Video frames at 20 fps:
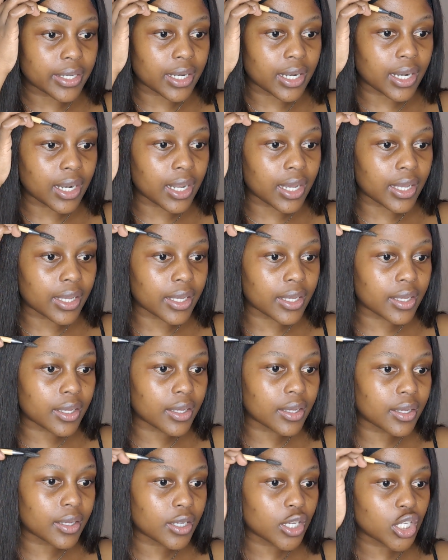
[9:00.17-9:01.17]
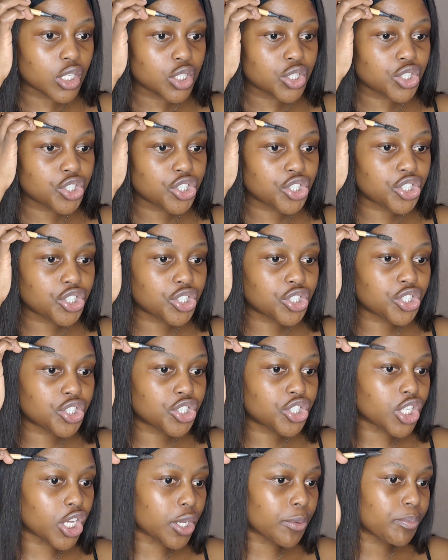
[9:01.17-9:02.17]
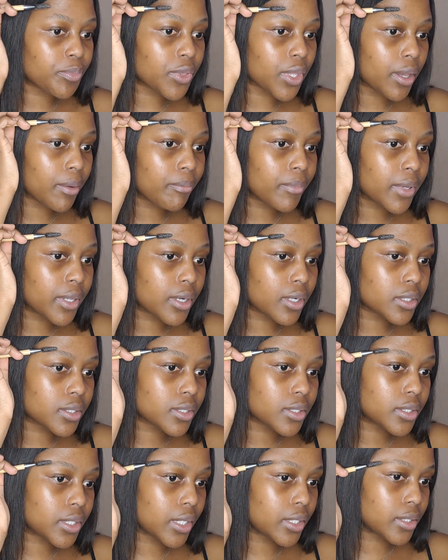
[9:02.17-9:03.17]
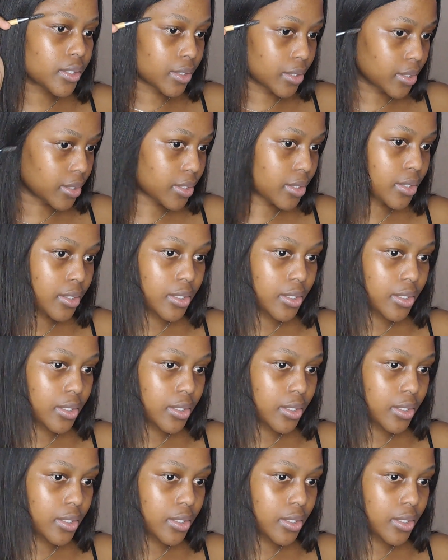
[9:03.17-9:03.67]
of like shape them in a sense.